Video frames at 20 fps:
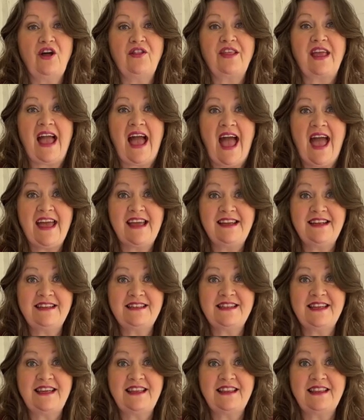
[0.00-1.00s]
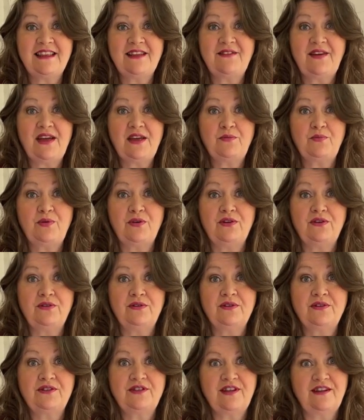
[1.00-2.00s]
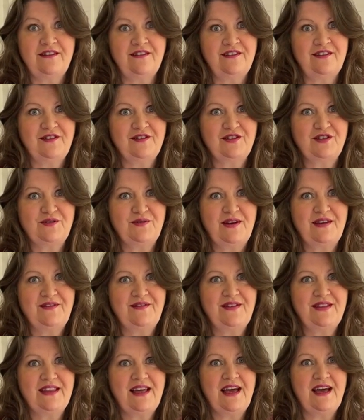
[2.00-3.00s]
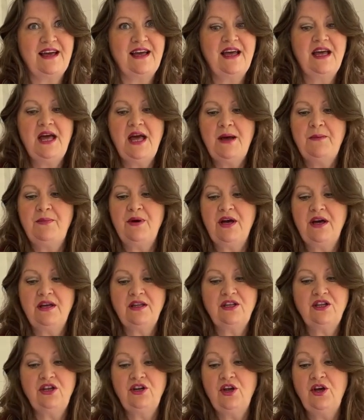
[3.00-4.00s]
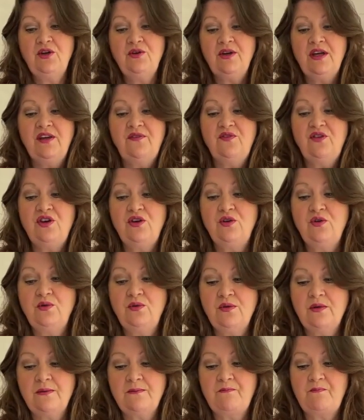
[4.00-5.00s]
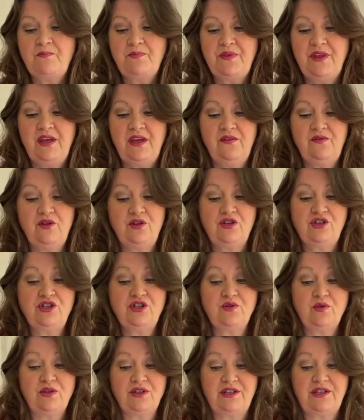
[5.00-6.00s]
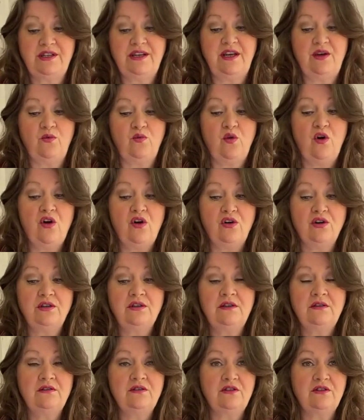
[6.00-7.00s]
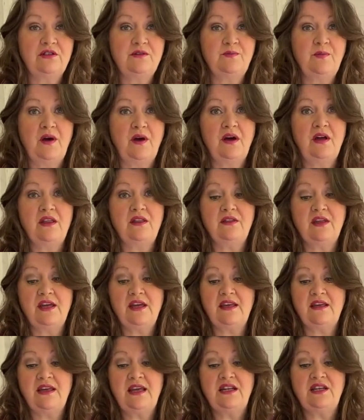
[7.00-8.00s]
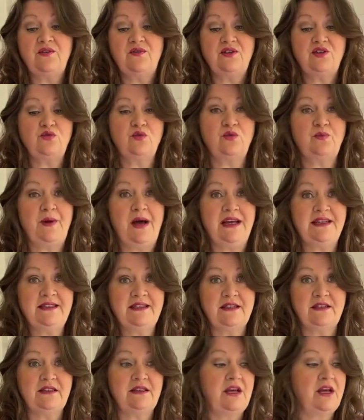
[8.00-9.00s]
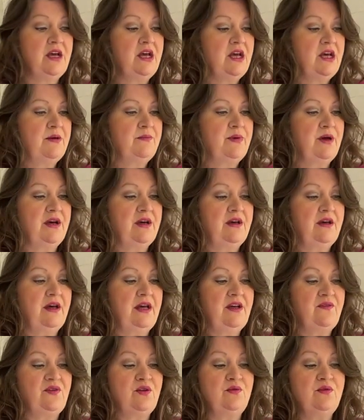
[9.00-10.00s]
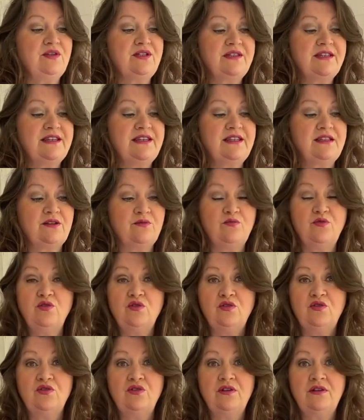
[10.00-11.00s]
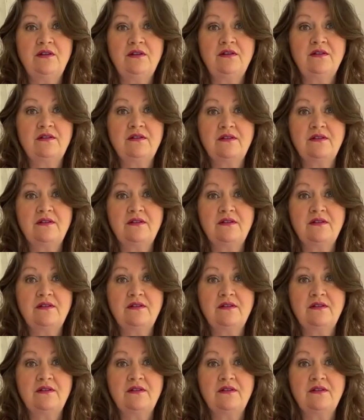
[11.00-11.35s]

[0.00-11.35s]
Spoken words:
on the 18th of April, so not long to wait for that. But you know, if you just want to knit one, just buy the individual pattern. But if you want to knit them all,